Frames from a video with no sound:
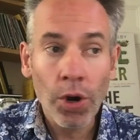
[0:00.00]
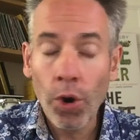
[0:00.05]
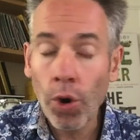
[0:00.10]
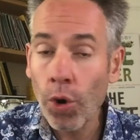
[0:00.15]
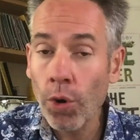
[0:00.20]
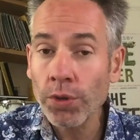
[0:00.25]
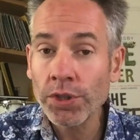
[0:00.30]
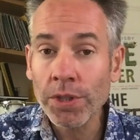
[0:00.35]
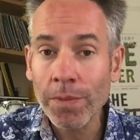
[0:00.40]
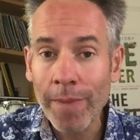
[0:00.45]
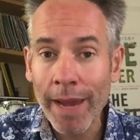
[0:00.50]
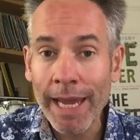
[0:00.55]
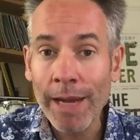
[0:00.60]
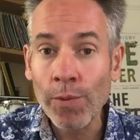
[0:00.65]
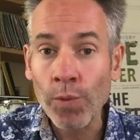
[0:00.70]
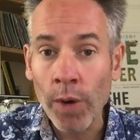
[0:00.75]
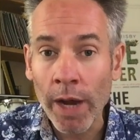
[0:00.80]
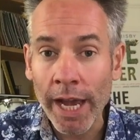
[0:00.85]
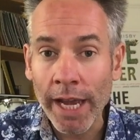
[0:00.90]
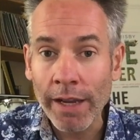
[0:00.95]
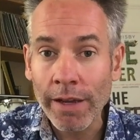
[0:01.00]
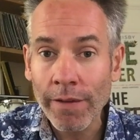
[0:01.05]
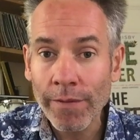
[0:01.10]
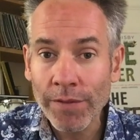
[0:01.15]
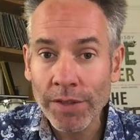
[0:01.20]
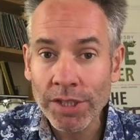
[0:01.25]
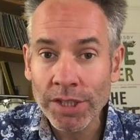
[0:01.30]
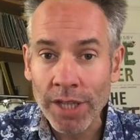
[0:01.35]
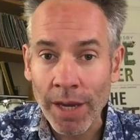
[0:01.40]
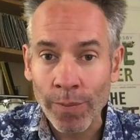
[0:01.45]
or to make way
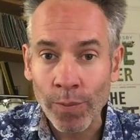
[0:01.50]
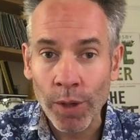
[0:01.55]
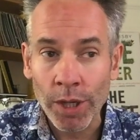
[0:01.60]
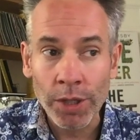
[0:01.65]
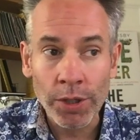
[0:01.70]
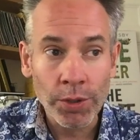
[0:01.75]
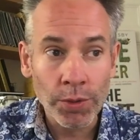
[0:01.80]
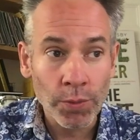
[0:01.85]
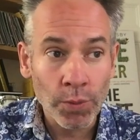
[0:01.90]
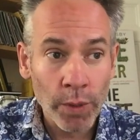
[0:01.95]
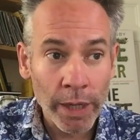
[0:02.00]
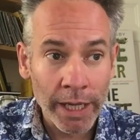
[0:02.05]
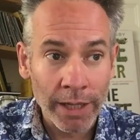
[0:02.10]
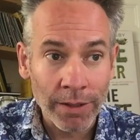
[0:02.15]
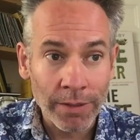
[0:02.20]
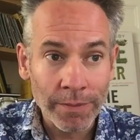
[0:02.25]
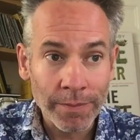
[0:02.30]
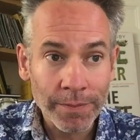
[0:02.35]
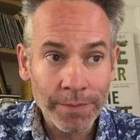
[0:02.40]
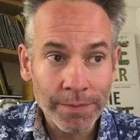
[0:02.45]
for someone who will.